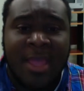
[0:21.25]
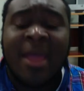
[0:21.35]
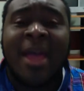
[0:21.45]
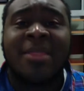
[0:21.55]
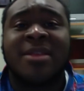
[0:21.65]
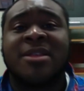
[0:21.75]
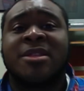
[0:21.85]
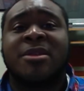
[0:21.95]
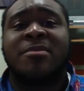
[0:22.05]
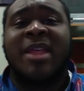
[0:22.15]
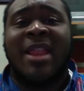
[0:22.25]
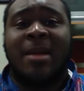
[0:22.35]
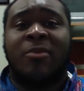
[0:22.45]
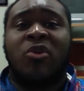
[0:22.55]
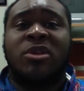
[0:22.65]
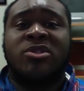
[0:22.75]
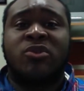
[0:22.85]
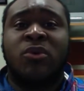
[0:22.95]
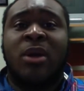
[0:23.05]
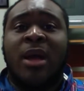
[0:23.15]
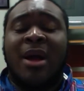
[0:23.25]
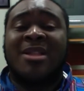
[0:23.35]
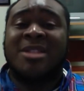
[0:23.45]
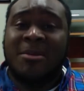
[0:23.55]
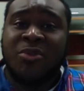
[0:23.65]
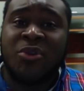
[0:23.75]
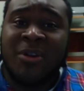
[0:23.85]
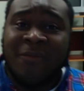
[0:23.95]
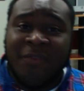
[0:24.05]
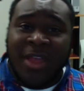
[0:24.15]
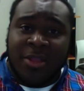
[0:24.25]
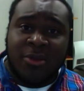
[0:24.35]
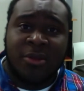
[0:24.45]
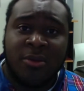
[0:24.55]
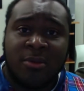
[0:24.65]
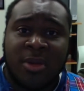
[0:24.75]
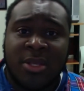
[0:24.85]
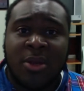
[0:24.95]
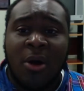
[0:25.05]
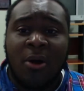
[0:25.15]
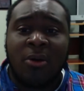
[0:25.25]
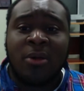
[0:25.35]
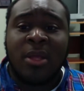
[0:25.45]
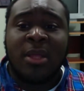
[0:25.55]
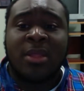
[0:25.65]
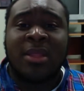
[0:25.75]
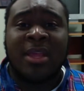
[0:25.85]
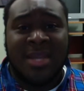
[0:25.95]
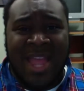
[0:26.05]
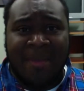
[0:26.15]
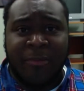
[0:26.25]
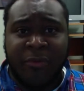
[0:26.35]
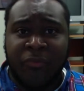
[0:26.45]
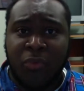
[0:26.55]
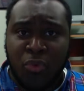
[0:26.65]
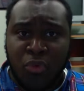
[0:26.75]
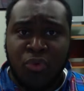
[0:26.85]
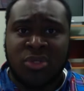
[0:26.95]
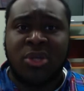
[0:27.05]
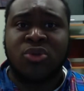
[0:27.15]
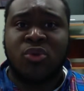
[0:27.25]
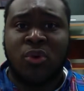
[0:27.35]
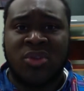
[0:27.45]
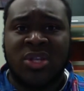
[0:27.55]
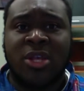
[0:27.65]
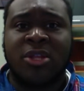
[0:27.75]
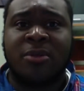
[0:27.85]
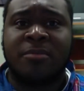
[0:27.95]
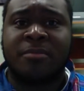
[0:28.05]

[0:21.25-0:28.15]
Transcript: And the system that I'm going to attempt to convey to you is called the adaptive cruise control system.